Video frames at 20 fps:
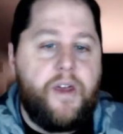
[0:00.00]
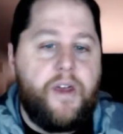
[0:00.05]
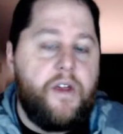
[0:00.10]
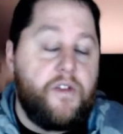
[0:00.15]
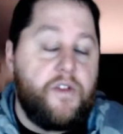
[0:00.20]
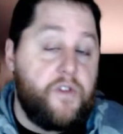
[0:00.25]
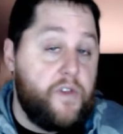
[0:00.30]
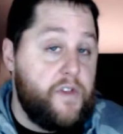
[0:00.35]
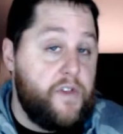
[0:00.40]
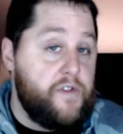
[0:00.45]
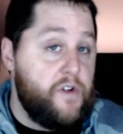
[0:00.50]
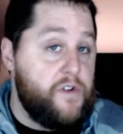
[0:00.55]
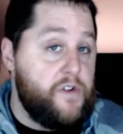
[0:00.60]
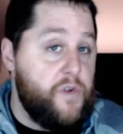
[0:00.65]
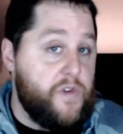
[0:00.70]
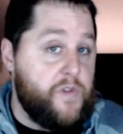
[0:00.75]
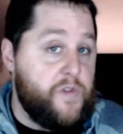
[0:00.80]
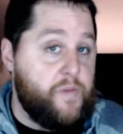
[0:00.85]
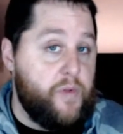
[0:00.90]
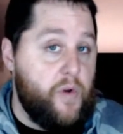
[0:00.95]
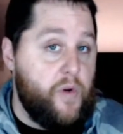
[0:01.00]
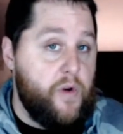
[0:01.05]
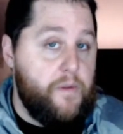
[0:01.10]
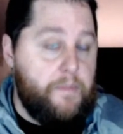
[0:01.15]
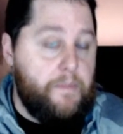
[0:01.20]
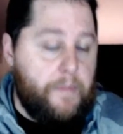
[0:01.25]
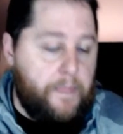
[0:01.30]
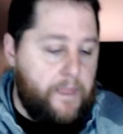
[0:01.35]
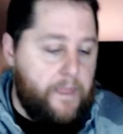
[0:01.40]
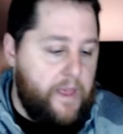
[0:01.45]
So they start to explore,
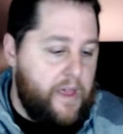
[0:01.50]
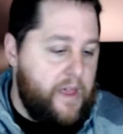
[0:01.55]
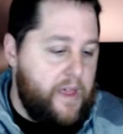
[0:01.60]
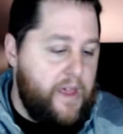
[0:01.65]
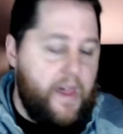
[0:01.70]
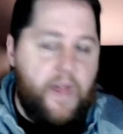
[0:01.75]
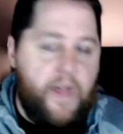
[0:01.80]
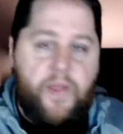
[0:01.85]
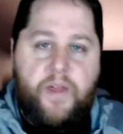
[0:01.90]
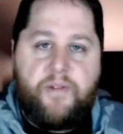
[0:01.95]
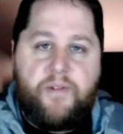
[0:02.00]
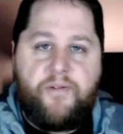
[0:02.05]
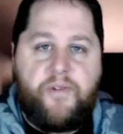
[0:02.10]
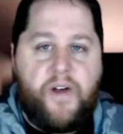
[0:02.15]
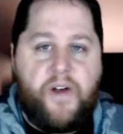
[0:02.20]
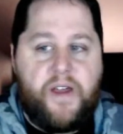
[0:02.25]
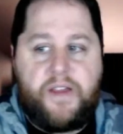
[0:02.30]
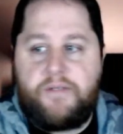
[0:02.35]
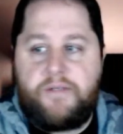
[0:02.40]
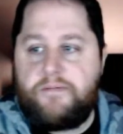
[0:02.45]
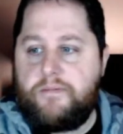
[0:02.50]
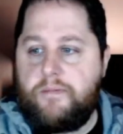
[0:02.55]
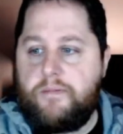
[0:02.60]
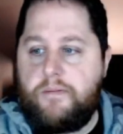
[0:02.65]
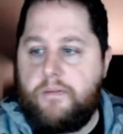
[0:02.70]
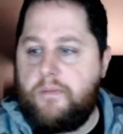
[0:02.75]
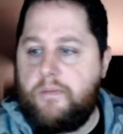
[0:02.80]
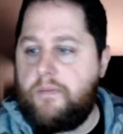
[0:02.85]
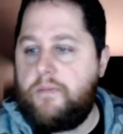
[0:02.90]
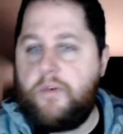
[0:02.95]
and they fight
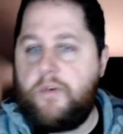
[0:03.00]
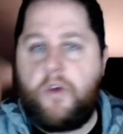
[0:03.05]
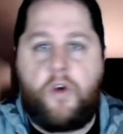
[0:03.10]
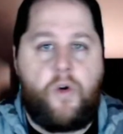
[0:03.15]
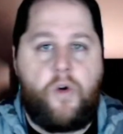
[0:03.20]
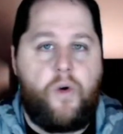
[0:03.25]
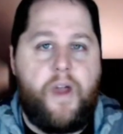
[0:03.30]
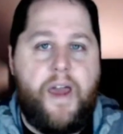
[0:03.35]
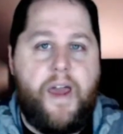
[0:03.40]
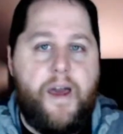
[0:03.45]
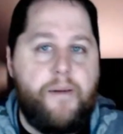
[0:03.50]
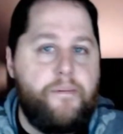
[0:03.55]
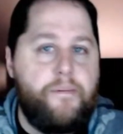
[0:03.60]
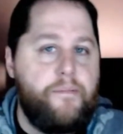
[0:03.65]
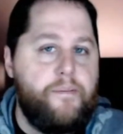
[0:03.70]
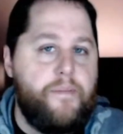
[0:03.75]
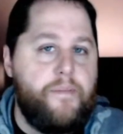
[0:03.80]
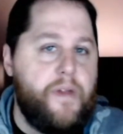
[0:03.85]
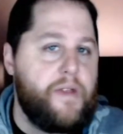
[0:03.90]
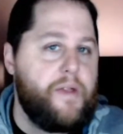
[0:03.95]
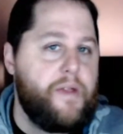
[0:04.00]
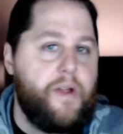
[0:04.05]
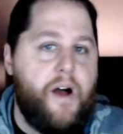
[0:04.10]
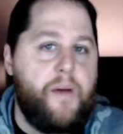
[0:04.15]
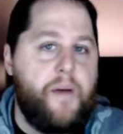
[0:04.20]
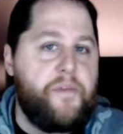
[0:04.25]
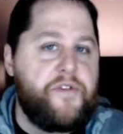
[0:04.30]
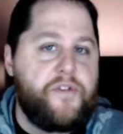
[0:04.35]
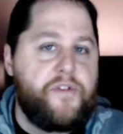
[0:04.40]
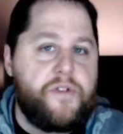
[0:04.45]
crab and
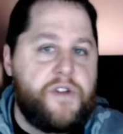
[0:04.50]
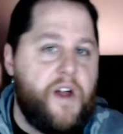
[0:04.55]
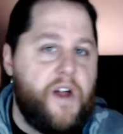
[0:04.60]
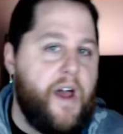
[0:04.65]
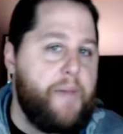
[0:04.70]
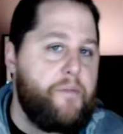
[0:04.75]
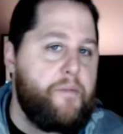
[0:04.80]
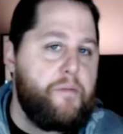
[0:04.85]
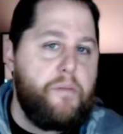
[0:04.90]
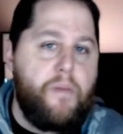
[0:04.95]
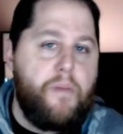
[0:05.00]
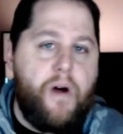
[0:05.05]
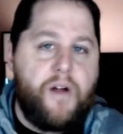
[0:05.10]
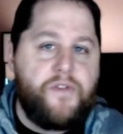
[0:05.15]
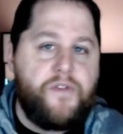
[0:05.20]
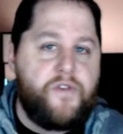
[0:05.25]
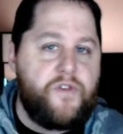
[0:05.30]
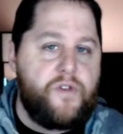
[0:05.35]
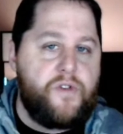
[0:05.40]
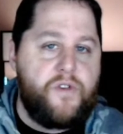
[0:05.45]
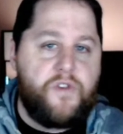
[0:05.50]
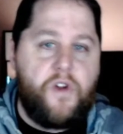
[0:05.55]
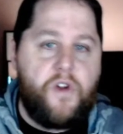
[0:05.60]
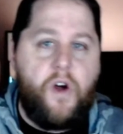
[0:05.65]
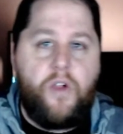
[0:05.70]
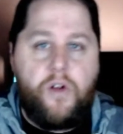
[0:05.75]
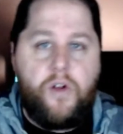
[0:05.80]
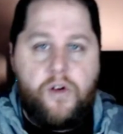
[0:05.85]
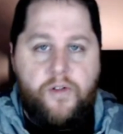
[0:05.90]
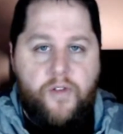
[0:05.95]
lobster type monsters
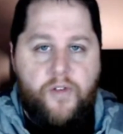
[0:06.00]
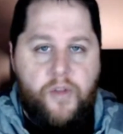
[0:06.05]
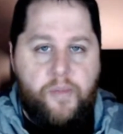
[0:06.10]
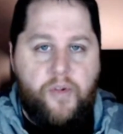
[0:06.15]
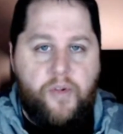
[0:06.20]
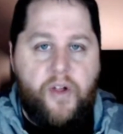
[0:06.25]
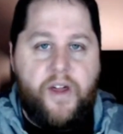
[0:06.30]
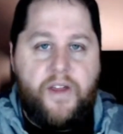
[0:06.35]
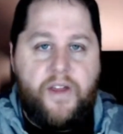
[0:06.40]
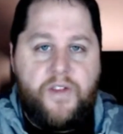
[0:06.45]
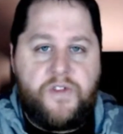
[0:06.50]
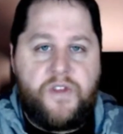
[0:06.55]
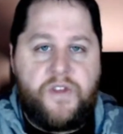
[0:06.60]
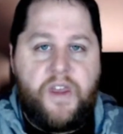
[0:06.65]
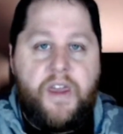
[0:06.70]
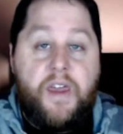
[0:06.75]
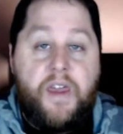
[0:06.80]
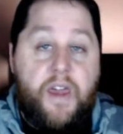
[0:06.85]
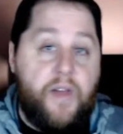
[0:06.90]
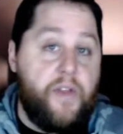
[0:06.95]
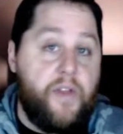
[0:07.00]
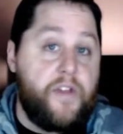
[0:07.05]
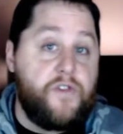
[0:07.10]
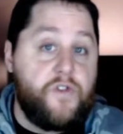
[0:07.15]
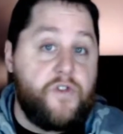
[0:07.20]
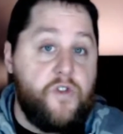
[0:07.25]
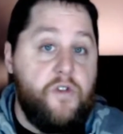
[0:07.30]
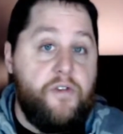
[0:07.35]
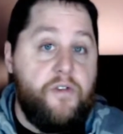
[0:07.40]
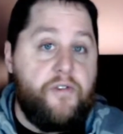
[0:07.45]
all over the place, and they
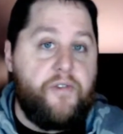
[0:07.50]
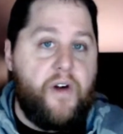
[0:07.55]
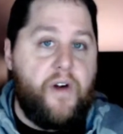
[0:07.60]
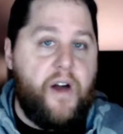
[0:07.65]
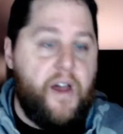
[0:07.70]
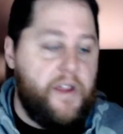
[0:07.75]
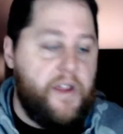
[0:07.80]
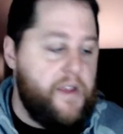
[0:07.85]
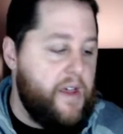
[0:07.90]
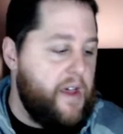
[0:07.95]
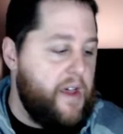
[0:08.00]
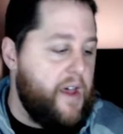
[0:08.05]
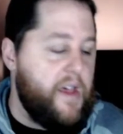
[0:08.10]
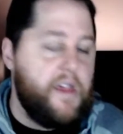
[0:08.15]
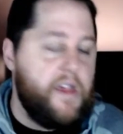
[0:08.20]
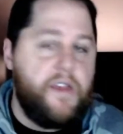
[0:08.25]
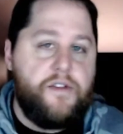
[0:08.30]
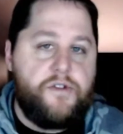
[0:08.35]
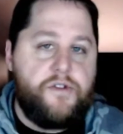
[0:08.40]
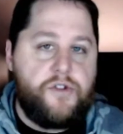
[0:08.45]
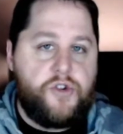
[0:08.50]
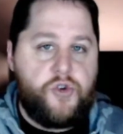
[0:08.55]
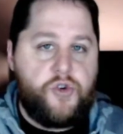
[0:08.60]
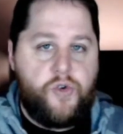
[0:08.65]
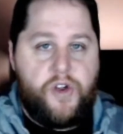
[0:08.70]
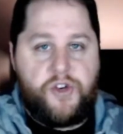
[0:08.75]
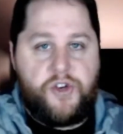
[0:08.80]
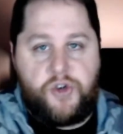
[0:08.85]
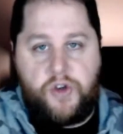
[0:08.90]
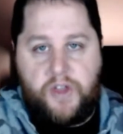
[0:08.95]
do find a hidden
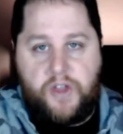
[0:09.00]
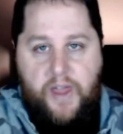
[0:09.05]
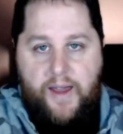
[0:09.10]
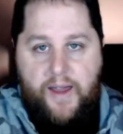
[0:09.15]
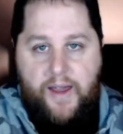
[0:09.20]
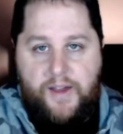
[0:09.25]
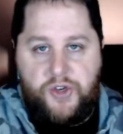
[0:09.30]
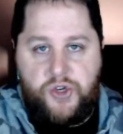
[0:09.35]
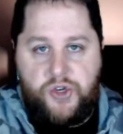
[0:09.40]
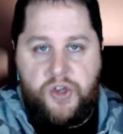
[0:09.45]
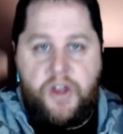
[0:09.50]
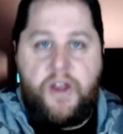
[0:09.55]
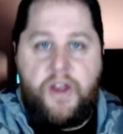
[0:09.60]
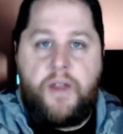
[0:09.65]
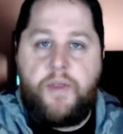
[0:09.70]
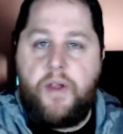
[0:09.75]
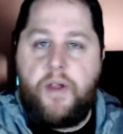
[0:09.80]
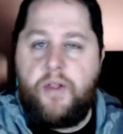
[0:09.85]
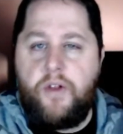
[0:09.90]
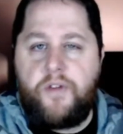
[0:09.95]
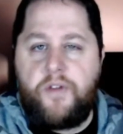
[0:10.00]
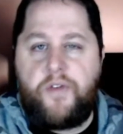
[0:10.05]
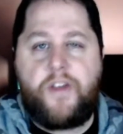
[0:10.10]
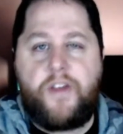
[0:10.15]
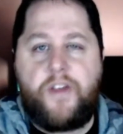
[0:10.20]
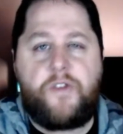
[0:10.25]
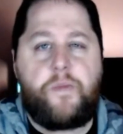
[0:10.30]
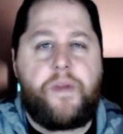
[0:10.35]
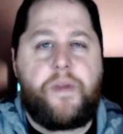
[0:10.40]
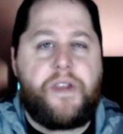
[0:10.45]
treasure cache that looks like
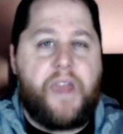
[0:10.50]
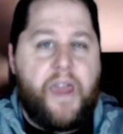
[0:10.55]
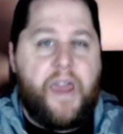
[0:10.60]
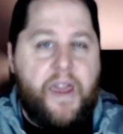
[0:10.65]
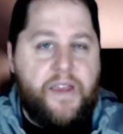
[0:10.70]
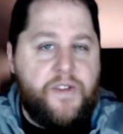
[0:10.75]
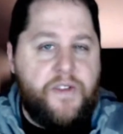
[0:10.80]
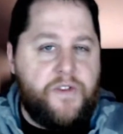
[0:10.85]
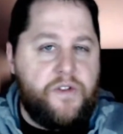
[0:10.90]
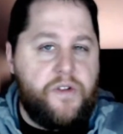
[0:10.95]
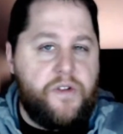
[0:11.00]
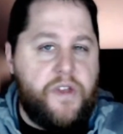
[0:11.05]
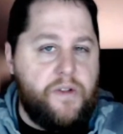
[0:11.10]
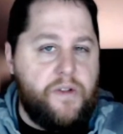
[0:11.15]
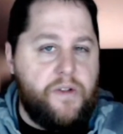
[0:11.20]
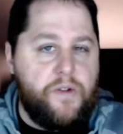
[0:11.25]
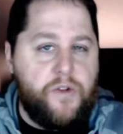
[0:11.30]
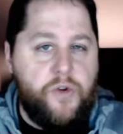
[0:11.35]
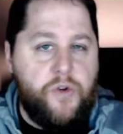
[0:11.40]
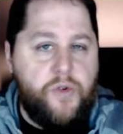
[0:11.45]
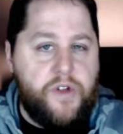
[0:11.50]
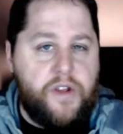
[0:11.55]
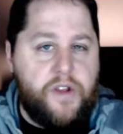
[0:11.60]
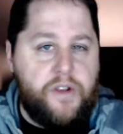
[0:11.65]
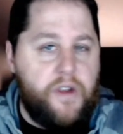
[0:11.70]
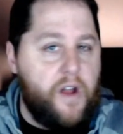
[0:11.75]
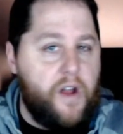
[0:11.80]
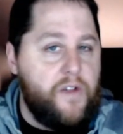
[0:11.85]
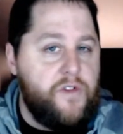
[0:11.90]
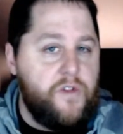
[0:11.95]
it's been hastily looted
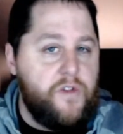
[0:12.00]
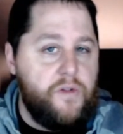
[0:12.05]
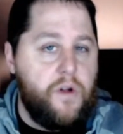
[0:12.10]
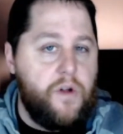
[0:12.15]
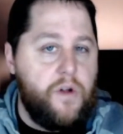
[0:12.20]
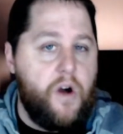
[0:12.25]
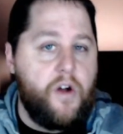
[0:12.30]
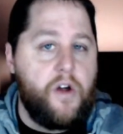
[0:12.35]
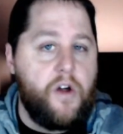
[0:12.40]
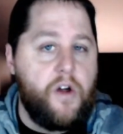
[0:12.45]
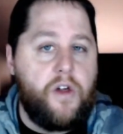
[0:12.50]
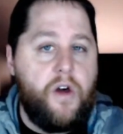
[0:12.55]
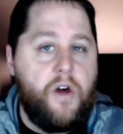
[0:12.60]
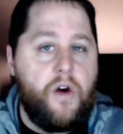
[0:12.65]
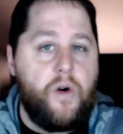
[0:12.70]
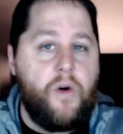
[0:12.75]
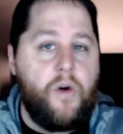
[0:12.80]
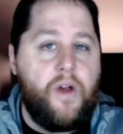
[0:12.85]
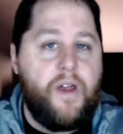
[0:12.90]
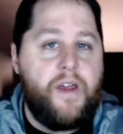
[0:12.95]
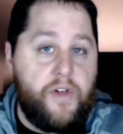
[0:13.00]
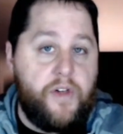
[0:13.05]
not too long ago.